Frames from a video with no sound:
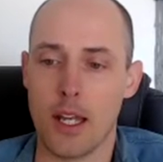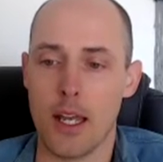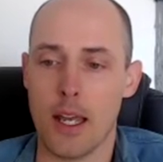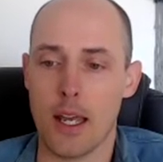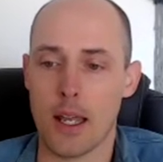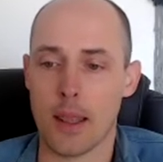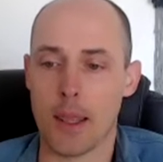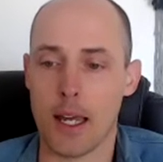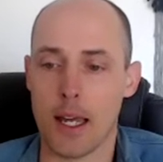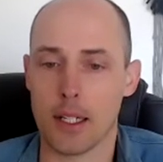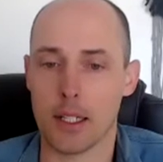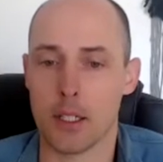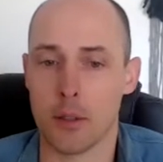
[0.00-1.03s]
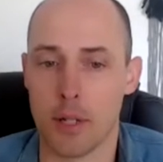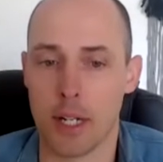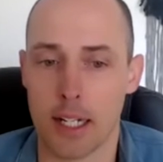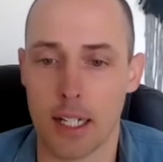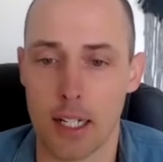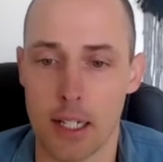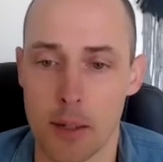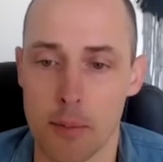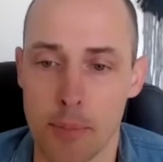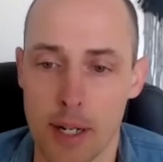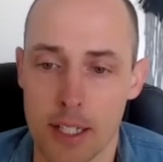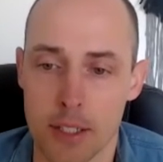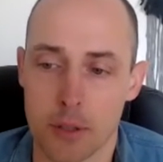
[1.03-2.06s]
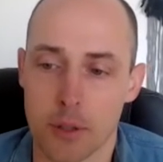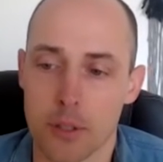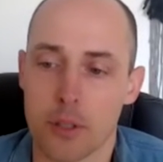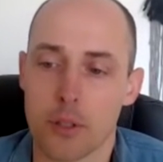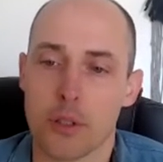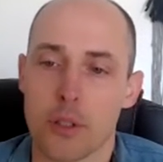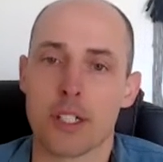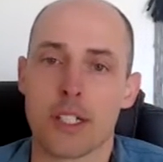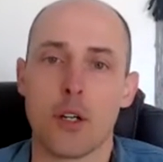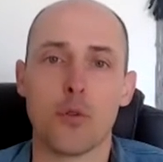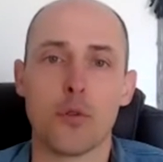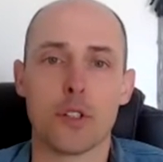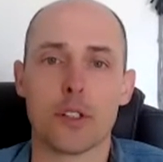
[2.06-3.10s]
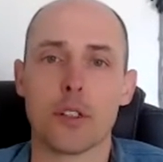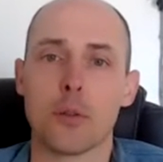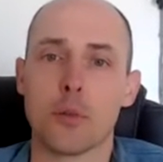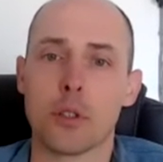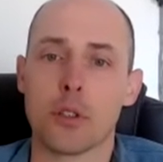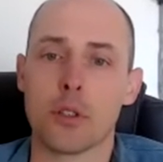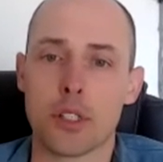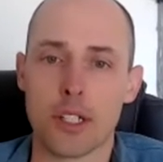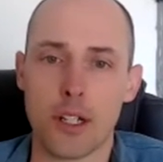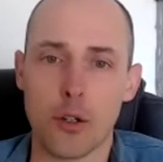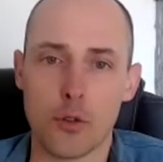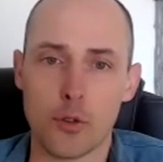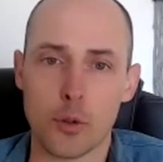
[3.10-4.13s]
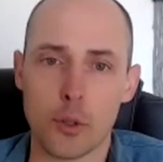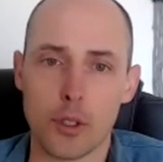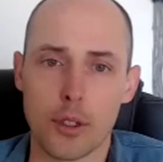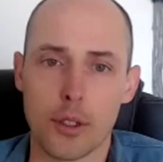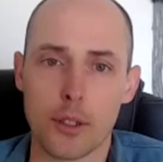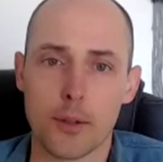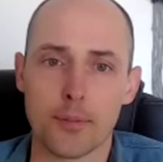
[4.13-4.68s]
and that directly impacts also your self-esteem and your self-worth.